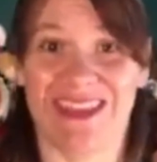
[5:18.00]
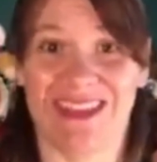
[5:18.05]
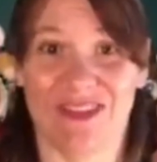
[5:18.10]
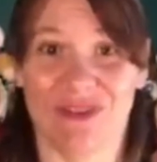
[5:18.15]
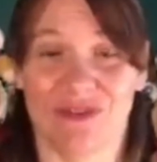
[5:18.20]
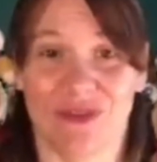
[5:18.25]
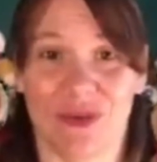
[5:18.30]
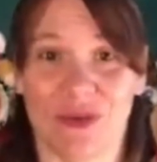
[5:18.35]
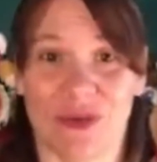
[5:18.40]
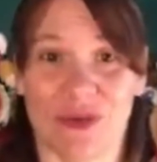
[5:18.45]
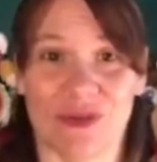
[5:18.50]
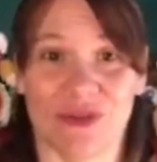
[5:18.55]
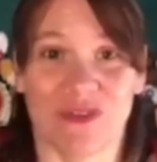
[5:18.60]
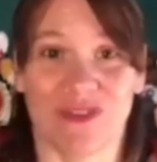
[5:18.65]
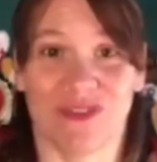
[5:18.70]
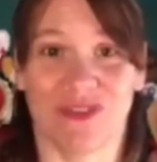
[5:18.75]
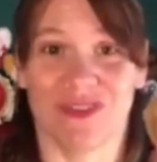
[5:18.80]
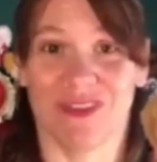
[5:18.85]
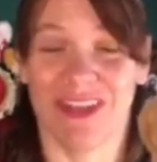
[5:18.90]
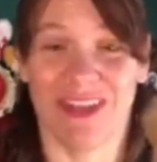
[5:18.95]

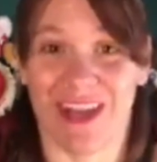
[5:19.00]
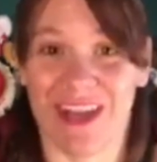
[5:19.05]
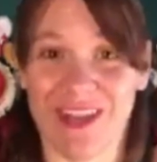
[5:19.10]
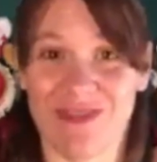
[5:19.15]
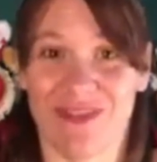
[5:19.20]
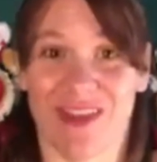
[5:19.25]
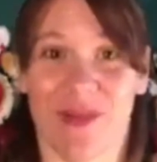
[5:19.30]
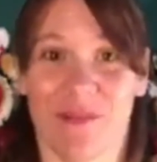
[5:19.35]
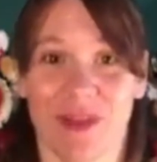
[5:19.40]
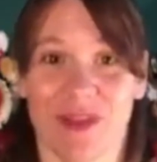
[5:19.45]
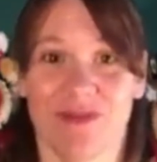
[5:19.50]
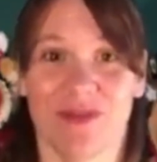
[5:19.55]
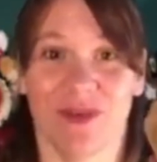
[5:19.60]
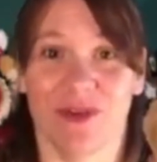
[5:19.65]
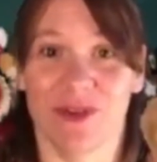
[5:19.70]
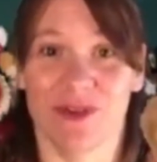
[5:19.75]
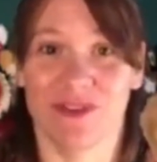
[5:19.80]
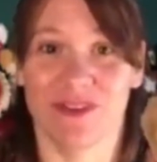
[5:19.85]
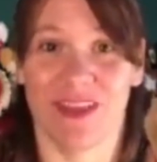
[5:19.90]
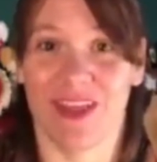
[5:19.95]
photos, in any family
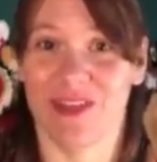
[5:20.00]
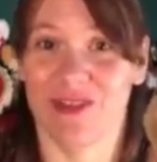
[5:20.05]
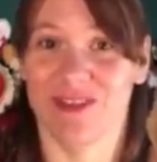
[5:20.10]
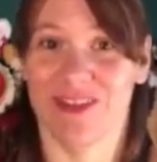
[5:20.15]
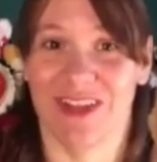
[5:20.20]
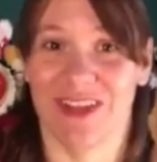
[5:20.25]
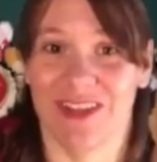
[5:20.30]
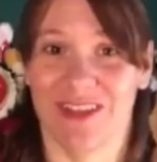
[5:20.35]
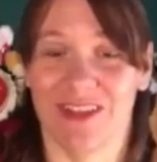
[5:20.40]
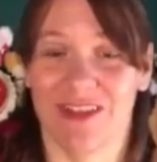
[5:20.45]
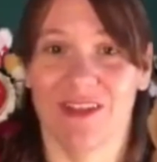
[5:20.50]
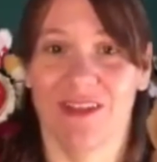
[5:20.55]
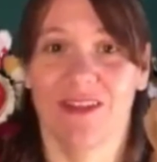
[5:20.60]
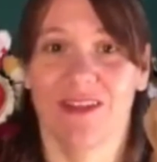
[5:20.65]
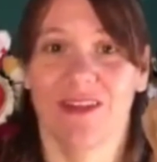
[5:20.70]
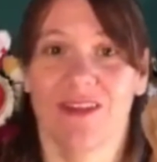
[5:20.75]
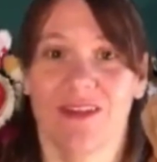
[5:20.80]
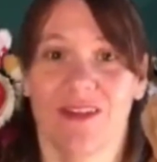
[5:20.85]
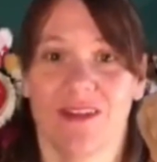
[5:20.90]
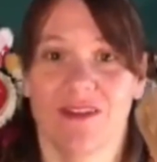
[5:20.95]
photos that you take,
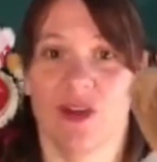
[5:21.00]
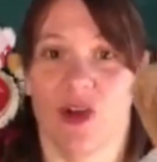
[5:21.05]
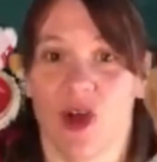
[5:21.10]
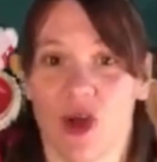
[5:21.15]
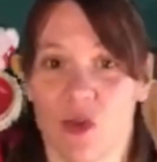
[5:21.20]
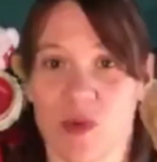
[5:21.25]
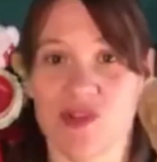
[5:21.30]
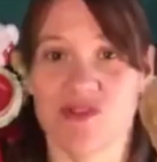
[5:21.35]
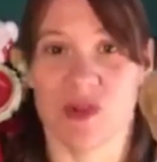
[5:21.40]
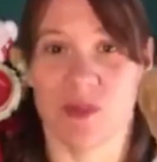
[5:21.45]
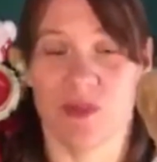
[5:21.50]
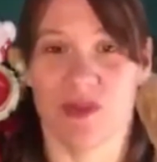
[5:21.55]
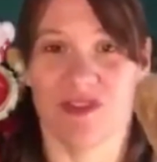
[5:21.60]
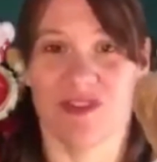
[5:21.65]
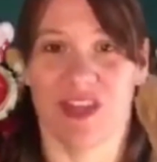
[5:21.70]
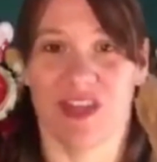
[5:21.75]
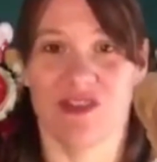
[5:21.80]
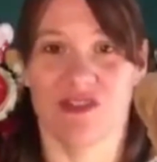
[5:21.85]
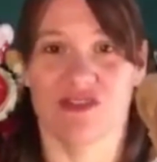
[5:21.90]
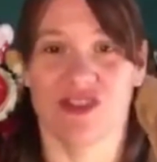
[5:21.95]
to always
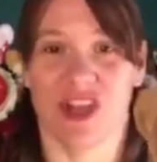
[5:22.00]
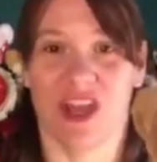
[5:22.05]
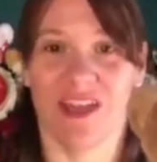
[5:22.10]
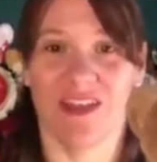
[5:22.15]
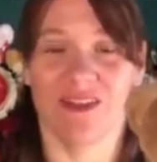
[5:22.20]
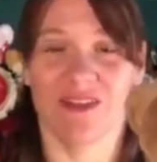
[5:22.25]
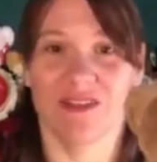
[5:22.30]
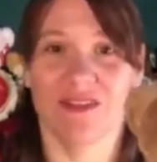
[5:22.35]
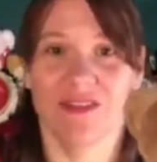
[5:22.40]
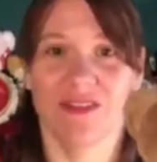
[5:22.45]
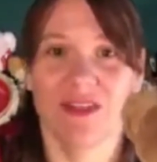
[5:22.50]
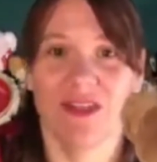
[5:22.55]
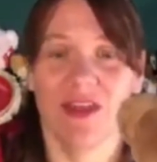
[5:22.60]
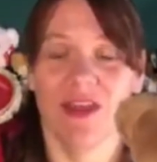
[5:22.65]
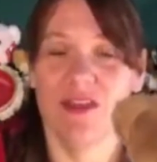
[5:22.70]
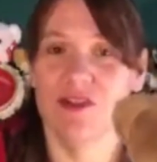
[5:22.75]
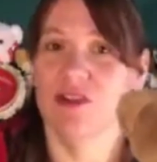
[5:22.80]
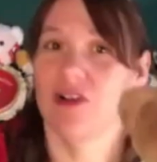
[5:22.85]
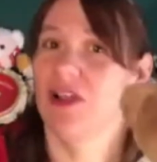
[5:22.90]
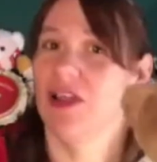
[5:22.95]
represent your child. And
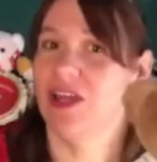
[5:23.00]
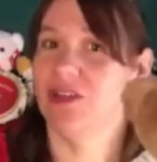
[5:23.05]
there are a lot of